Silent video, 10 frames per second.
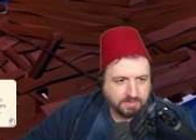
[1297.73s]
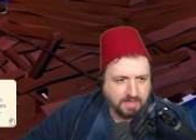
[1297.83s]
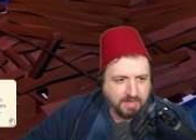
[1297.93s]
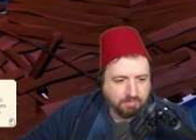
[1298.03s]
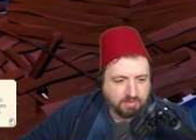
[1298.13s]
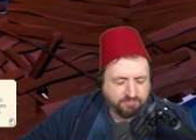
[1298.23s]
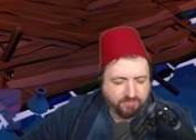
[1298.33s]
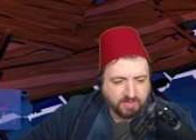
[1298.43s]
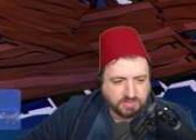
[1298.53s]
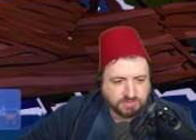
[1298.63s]
Yay, we got a
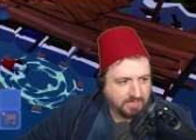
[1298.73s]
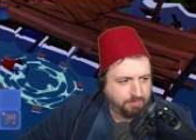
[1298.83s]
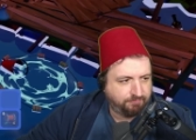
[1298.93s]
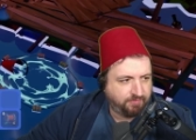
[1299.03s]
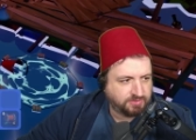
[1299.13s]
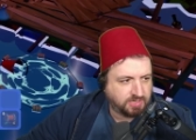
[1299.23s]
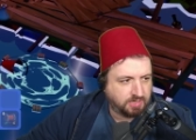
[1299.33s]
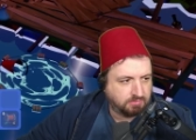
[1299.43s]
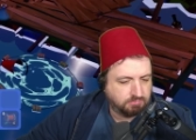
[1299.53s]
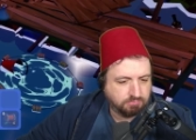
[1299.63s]
fish. Keep
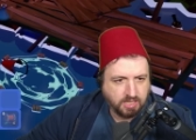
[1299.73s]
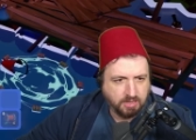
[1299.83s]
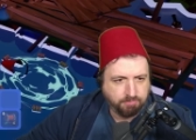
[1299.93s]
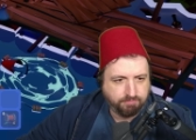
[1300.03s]
fishing. Keep